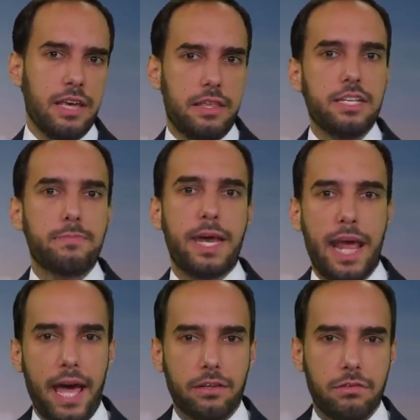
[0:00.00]
these men
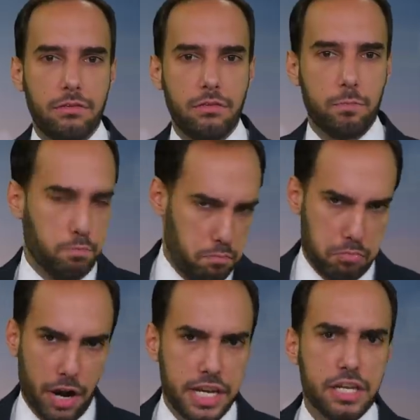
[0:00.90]
had to
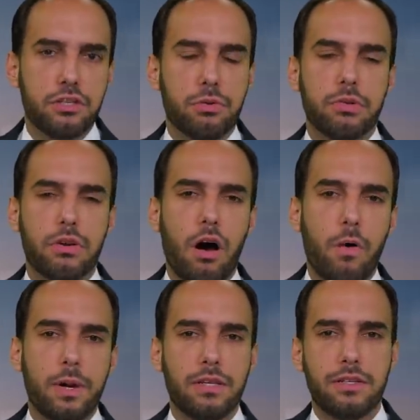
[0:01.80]
break into his
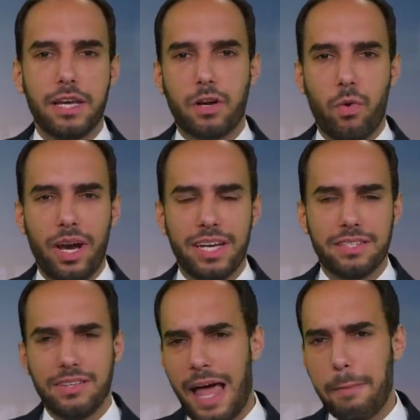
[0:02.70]
home and take away
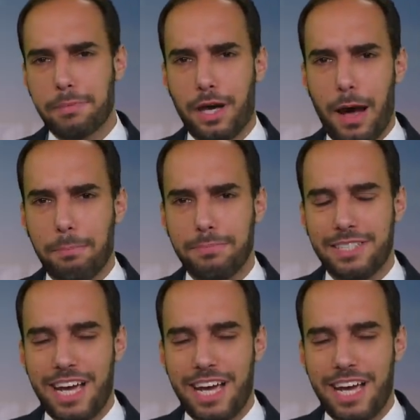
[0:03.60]
his laptop,